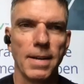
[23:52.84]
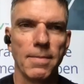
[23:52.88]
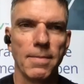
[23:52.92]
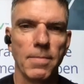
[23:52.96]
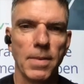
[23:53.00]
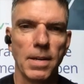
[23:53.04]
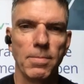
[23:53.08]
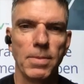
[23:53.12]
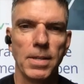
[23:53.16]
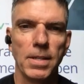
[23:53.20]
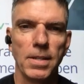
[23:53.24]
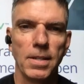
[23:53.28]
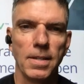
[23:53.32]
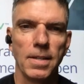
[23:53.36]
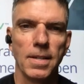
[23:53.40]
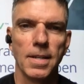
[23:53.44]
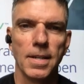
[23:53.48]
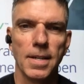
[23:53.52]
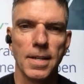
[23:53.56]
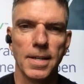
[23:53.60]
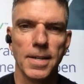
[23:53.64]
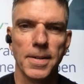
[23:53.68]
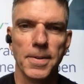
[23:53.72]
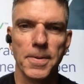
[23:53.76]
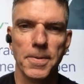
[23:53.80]
maybe
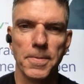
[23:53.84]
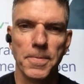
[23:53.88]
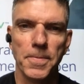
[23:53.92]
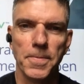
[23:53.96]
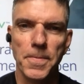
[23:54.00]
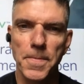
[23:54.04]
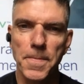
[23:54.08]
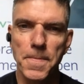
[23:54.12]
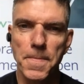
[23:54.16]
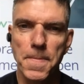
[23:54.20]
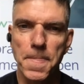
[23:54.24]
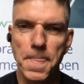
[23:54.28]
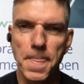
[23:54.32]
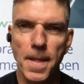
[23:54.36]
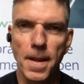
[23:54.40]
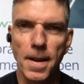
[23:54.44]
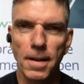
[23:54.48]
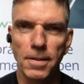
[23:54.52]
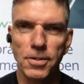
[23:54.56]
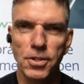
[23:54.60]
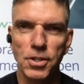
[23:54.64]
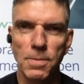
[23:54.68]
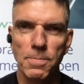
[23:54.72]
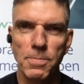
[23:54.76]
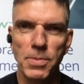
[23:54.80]

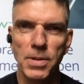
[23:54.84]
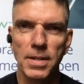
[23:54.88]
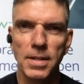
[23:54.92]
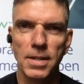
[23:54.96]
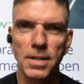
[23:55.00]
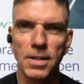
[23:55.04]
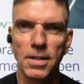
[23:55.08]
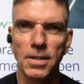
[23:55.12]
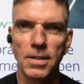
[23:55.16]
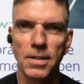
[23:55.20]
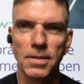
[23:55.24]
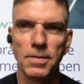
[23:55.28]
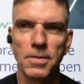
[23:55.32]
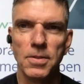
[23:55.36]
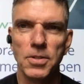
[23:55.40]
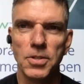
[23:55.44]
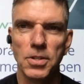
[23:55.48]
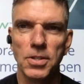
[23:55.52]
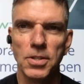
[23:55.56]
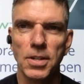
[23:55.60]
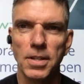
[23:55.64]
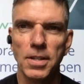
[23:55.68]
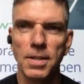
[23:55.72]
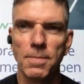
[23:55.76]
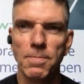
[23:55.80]
I'll jump in here
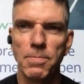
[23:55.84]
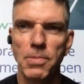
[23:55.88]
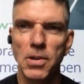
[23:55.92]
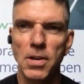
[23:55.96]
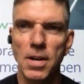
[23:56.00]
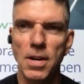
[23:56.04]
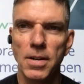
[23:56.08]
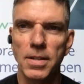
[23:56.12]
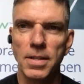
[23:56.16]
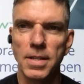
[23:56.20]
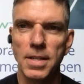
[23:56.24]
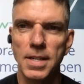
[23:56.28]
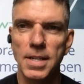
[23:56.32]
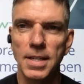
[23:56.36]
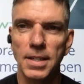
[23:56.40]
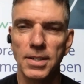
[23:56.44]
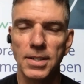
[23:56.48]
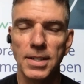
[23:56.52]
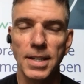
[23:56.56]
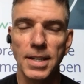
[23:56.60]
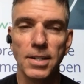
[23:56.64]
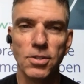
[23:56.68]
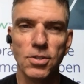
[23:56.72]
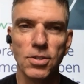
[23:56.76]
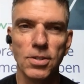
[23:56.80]
just on the
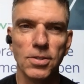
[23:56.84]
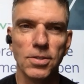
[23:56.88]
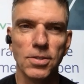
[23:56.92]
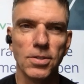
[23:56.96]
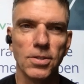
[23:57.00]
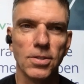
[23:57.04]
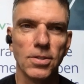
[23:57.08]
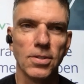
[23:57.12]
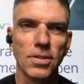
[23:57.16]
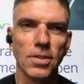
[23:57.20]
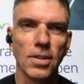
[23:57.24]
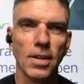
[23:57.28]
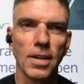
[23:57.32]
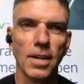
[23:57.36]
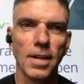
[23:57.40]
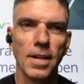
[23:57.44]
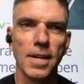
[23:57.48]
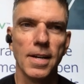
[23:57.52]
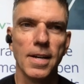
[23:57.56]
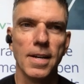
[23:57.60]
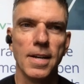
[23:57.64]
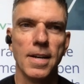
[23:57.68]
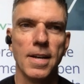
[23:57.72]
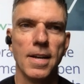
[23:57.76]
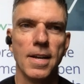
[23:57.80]
extensions
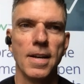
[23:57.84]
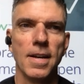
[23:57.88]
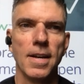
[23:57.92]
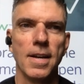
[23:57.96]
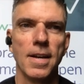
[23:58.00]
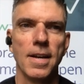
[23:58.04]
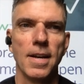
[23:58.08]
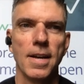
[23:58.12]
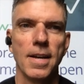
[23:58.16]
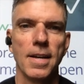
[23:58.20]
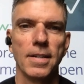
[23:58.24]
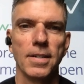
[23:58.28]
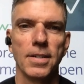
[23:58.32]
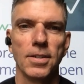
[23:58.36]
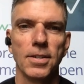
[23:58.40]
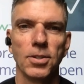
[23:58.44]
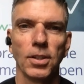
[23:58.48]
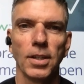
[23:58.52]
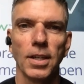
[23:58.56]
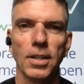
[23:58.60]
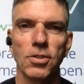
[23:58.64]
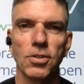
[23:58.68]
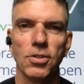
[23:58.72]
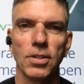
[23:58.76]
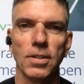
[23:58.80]

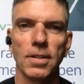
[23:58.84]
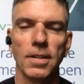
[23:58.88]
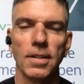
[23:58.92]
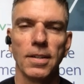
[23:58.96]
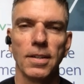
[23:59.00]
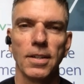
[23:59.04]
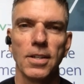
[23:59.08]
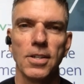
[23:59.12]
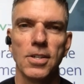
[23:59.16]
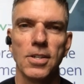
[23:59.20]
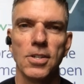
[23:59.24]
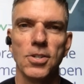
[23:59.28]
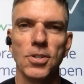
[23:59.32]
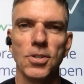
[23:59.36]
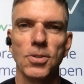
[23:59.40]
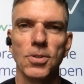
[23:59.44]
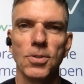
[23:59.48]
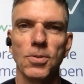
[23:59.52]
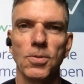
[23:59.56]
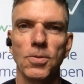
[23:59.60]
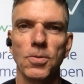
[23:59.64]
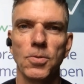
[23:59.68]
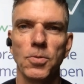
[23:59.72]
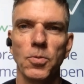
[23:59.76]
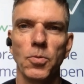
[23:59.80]
discussion. Could
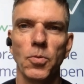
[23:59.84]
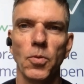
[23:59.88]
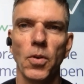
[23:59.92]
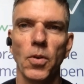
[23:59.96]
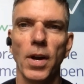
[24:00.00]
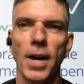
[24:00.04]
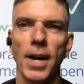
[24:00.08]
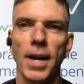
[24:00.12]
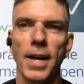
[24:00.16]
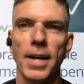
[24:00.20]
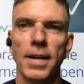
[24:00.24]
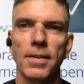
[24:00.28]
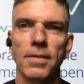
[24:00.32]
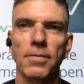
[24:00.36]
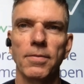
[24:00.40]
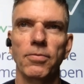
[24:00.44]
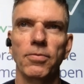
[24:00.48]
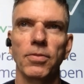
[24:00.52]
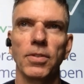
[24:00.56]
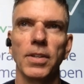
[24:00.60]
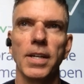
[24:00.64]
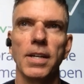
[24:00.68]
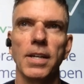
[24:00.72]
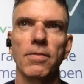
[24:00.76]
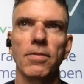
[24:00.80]
you add a
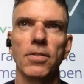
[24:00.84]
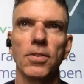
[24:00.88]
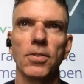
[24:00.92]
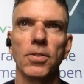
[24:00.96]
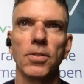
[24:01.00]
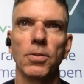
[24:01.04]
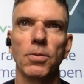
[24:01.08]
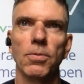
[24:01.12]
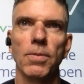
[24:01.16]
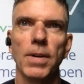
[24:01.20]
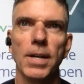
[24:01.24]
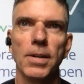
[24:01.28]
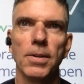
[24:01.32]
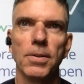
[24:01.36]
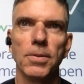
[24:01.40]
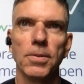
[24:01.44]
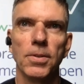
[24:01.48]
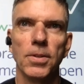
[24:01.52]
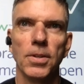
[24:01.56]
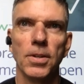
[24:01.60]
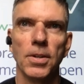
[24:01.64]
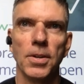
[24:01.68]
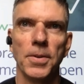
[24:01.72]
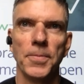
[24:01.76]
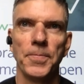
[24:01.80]
flavor around,
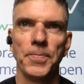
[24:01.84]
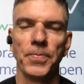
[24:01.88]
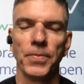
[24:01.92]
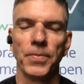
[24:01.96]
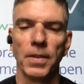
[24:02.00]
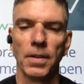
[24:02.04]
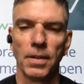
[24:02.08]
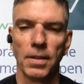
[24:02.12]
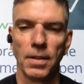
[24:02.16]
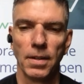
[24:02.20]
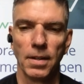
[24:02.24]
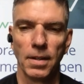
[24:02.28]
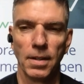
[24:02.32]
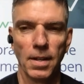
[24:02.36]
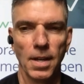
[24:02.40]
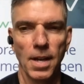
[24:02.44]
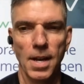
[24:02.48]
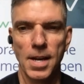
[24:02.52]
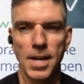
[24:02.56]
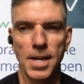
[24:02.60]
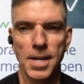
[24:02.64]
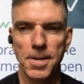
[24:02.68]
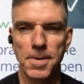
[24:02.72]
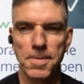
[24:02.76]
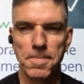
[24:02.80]

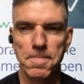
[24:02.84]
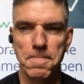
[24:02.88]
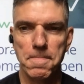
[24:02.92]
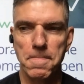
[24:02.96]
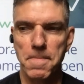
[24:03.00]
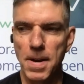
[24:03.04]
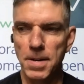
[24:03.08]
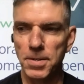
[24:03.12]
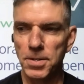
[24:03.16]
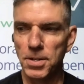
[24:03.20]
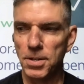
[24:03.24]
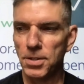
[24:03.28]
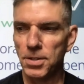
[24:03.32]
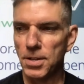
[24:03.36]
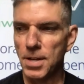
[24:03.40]
as you